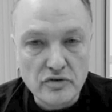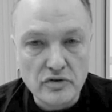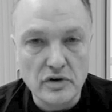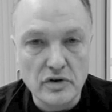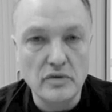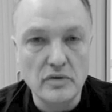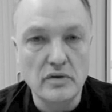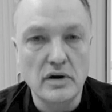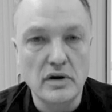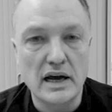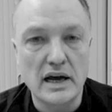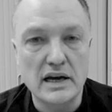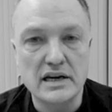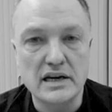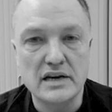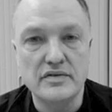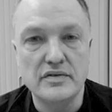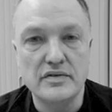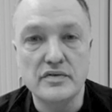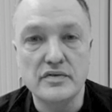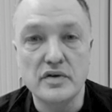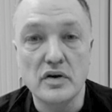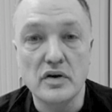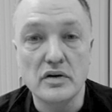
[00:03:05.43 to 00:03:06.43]
and if you've
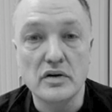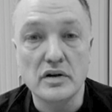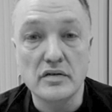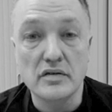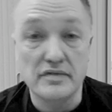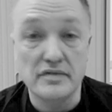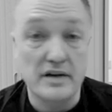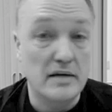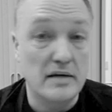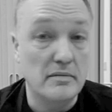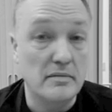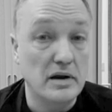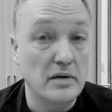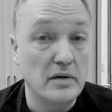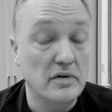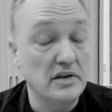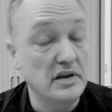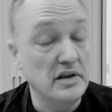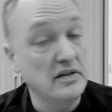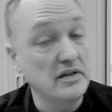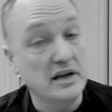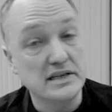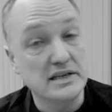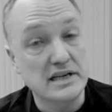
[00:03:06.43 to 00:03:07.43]
got a family with you,
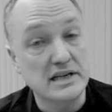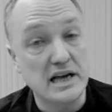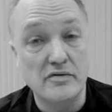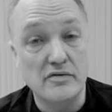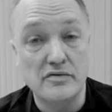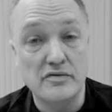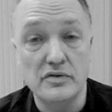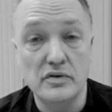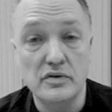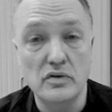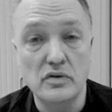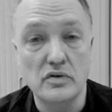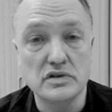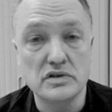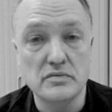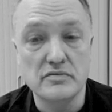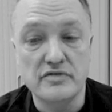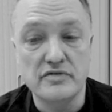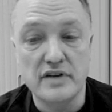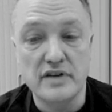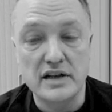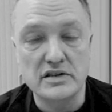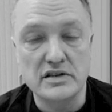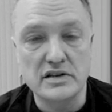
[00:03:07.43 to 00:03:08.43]
that's helpful, or some
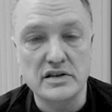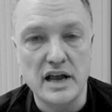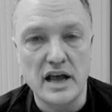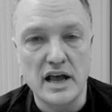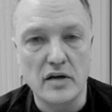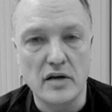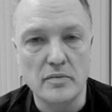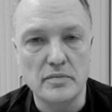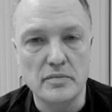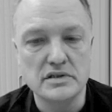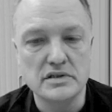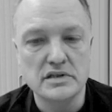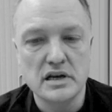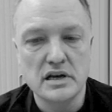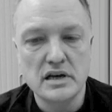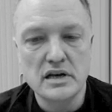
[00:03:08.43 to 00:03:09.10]
friends and helpers,